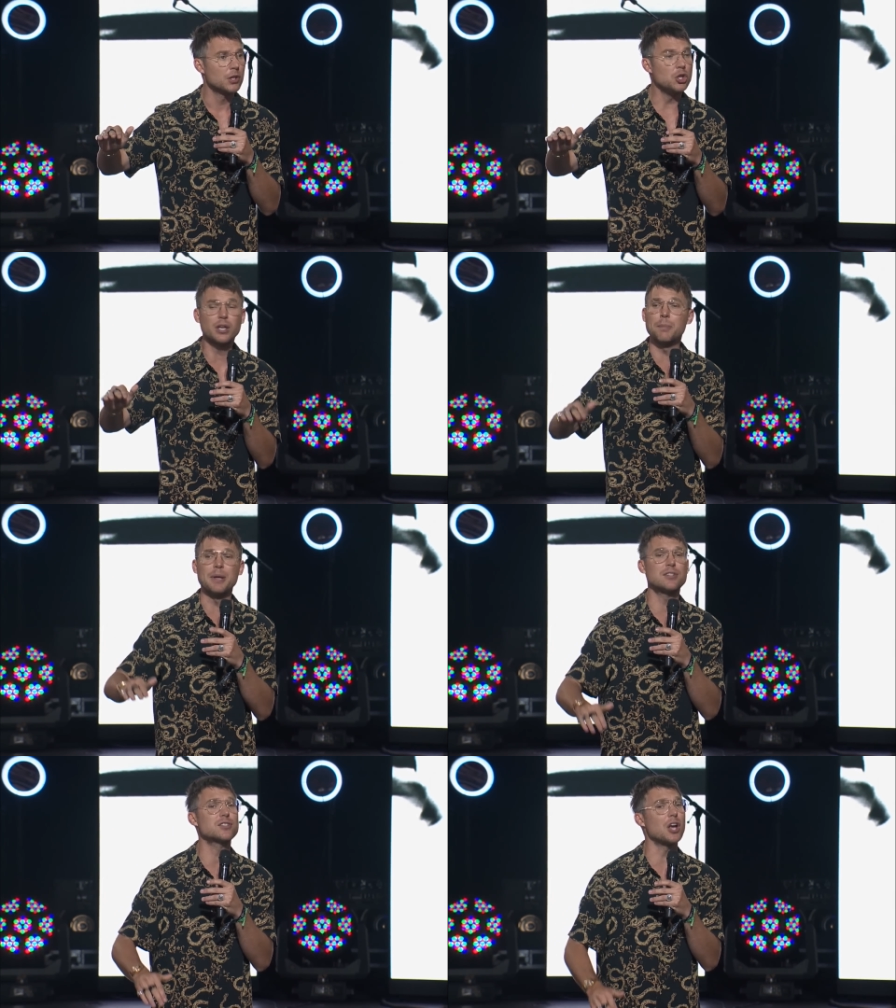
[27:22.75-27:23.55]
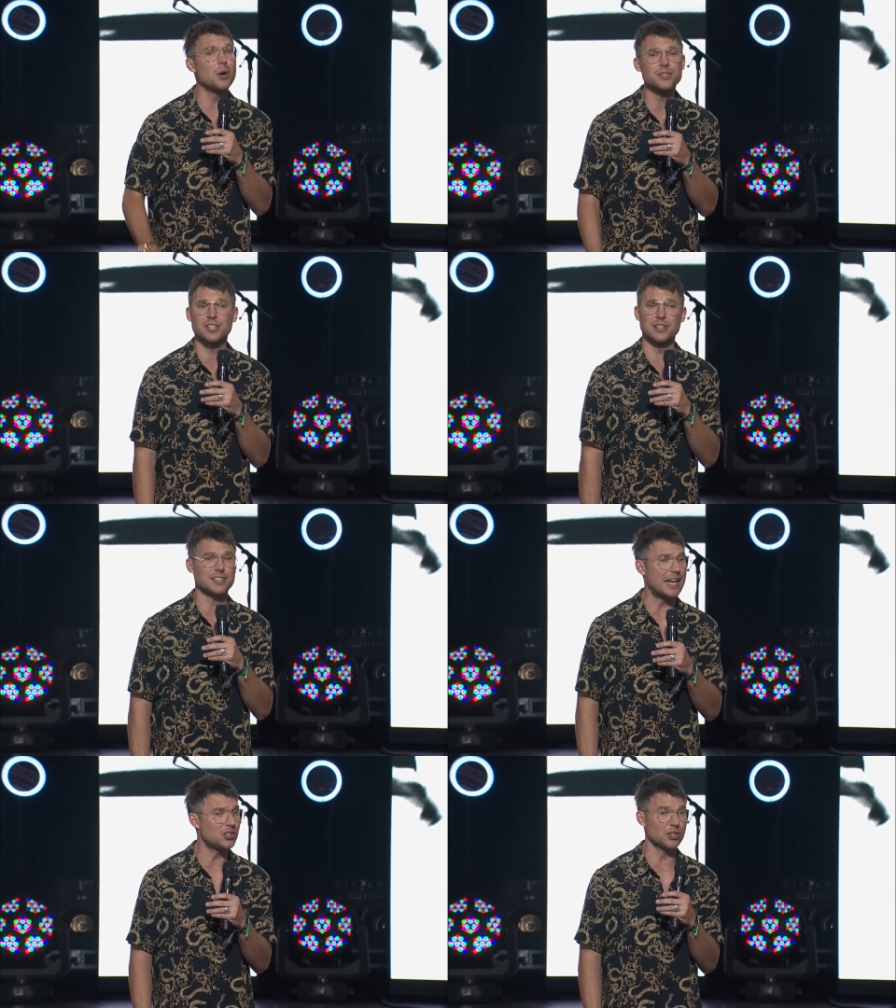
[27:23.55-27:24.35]
You can be so
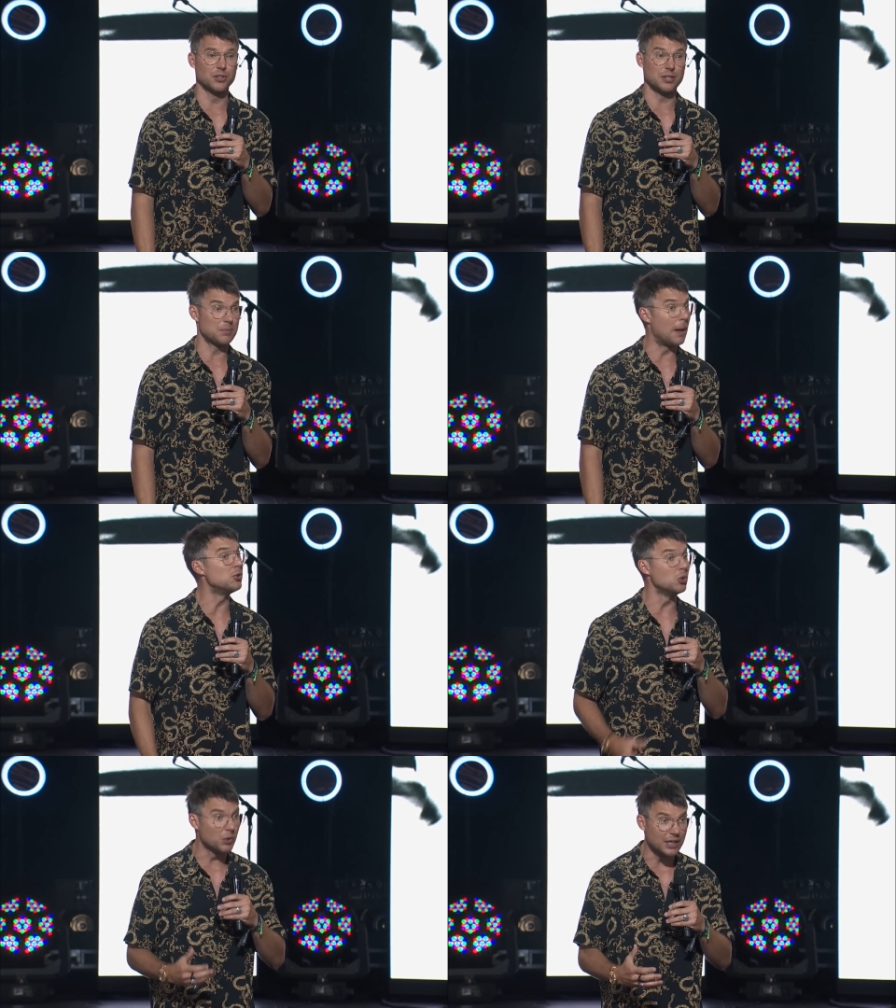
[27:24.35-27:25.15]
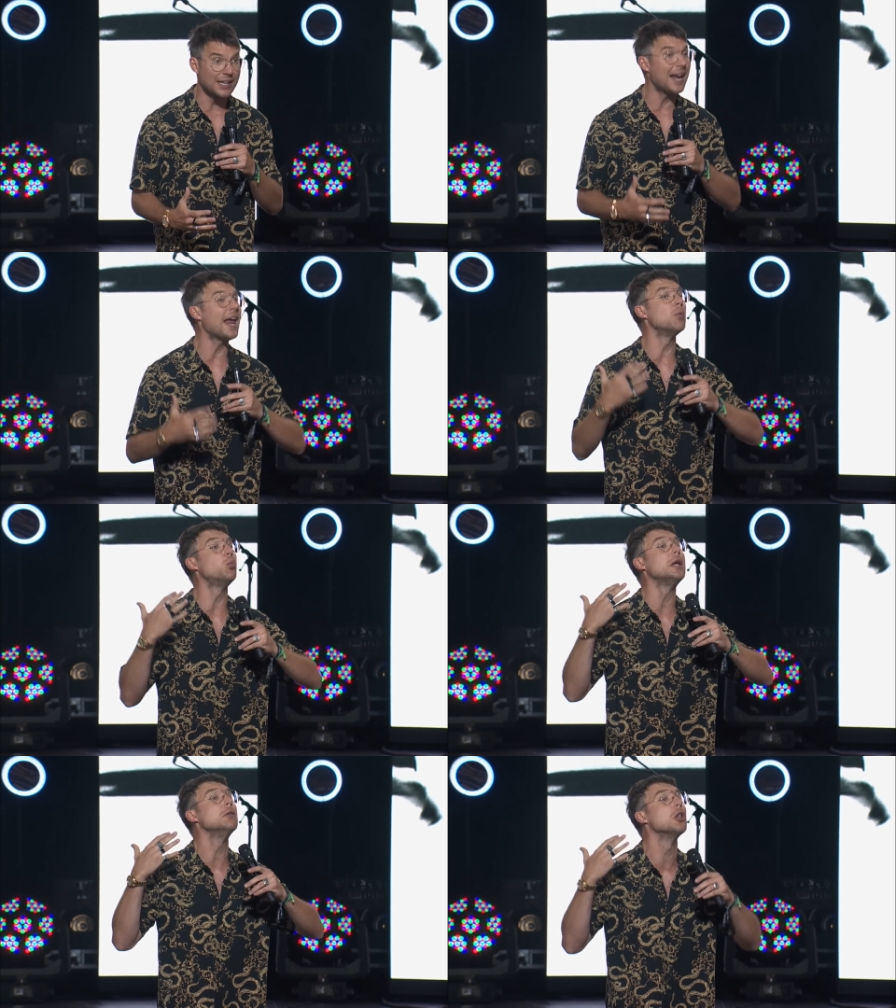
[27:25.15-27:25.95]
sensational sometimes. You really can,
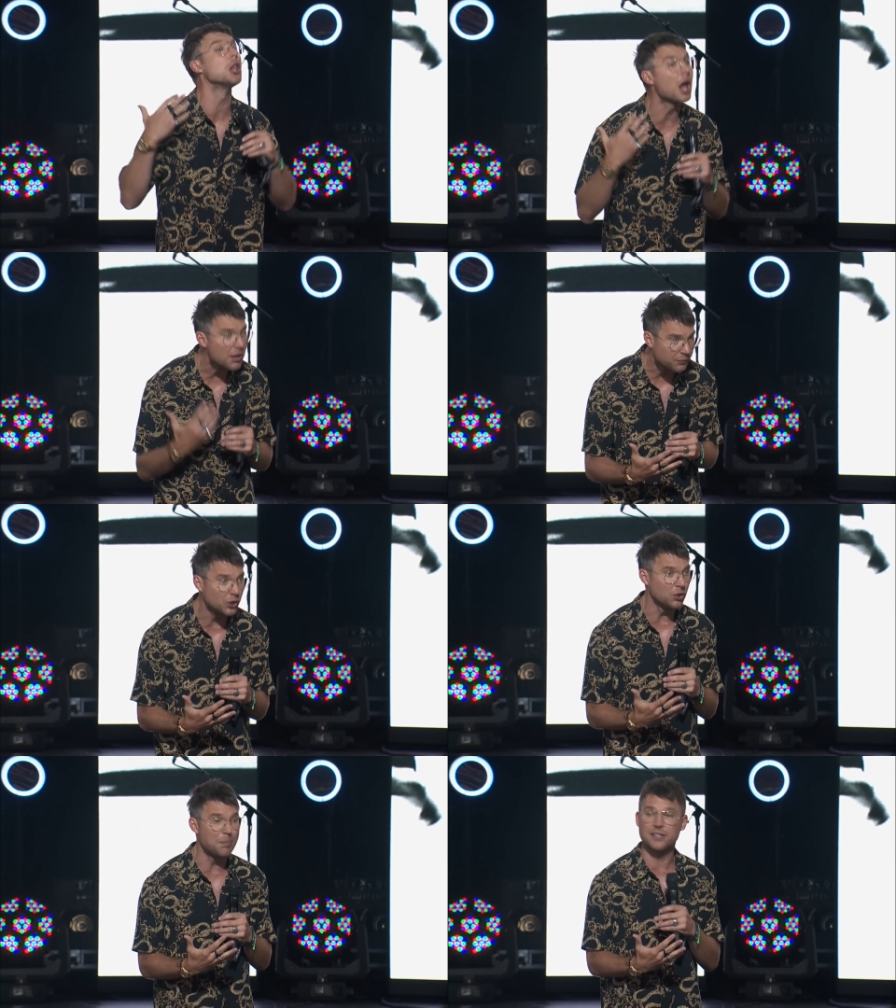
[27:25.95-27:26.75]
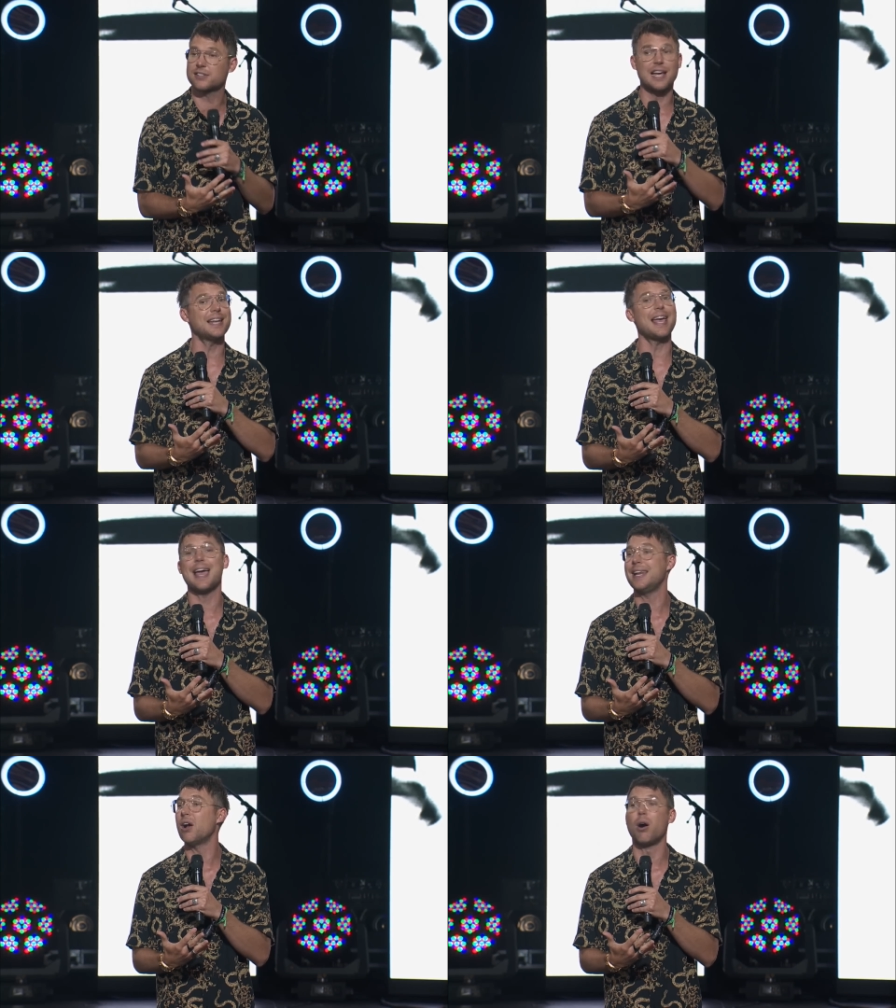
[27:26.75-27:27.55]
and we love you, but Steady
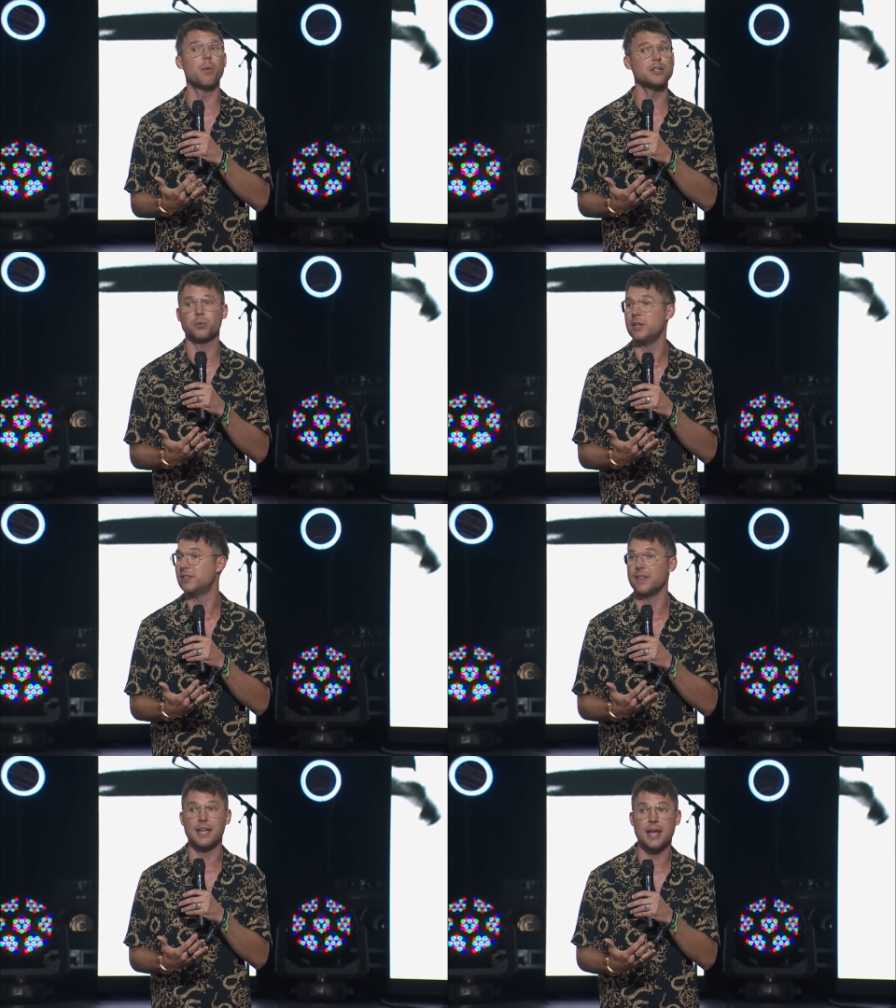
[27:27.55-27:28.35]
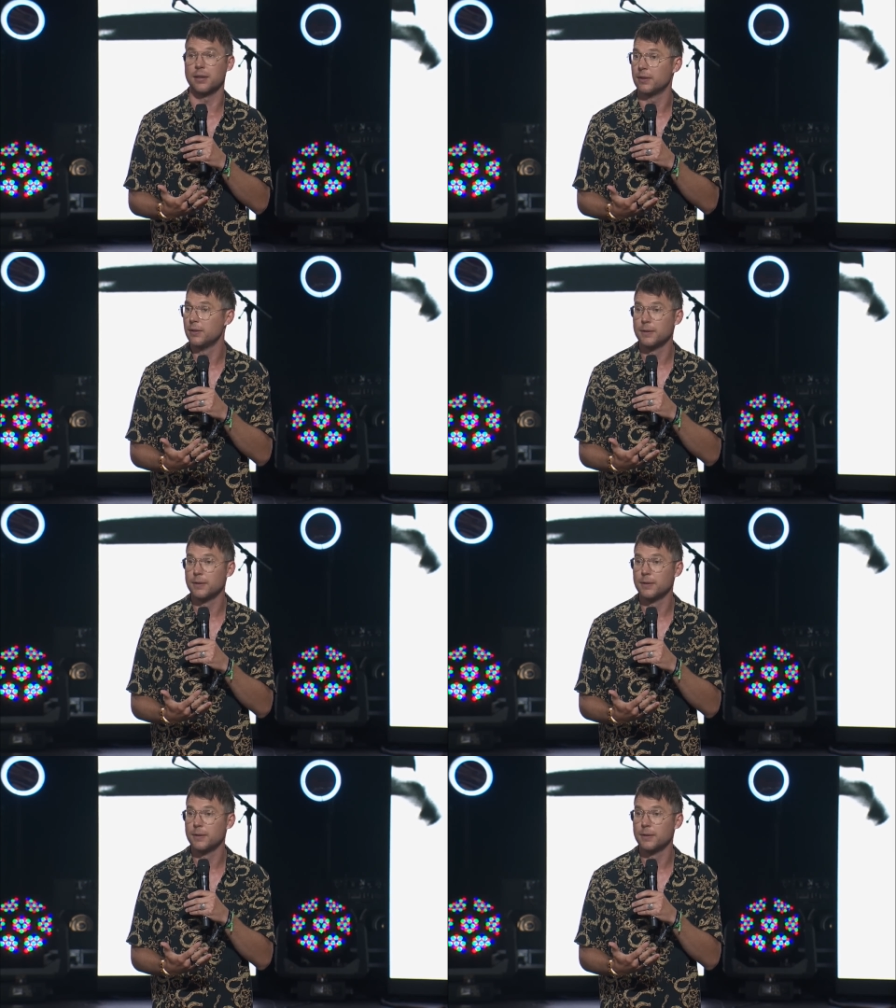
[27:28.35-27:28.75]
Eddie always wins in the end.